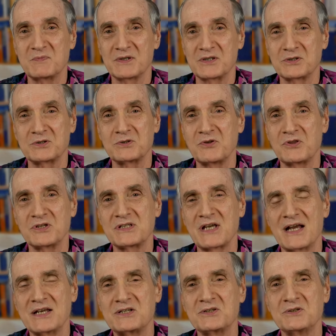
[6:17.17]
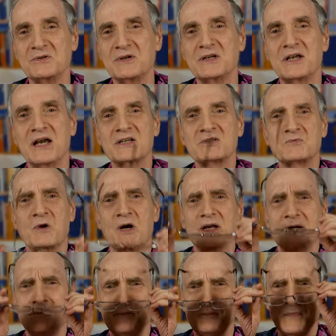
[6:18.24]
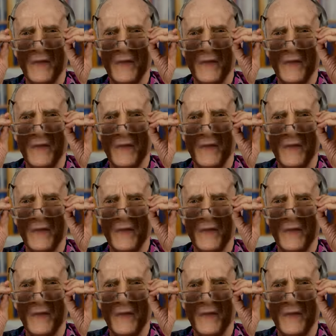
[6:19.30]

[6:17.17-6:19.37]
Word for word: but the truth is I do. And guess what?